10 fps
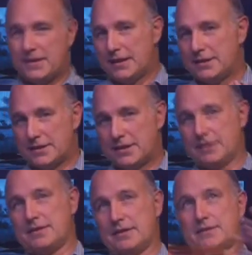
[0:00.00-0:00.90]
then
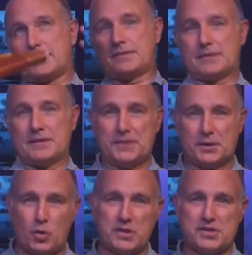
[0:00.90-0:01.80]

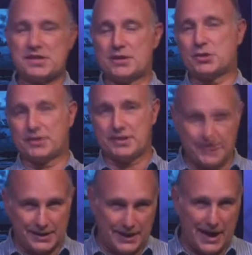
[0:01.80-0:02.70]
the quintessential
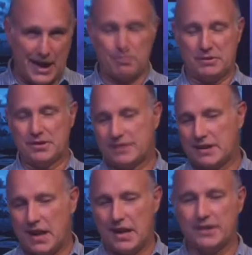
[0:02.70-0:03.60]
thing that happened at
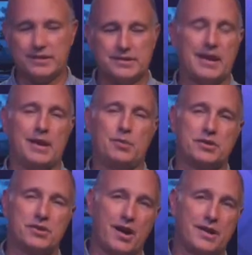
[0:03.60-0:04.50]
the end of the day,
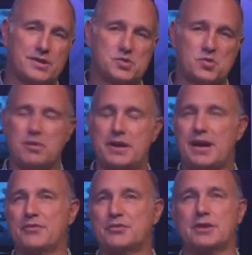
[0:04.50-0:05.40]
we'd gone in
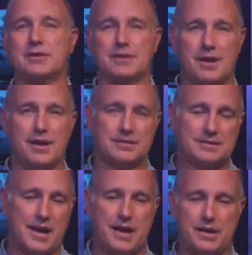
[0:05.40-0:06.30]
swimming after a long
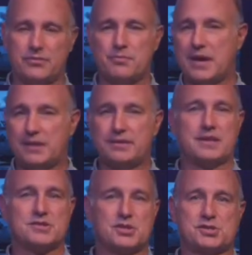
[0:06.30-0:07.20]
day of many
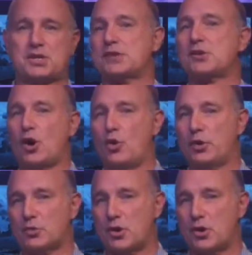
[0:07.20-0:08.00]
things just going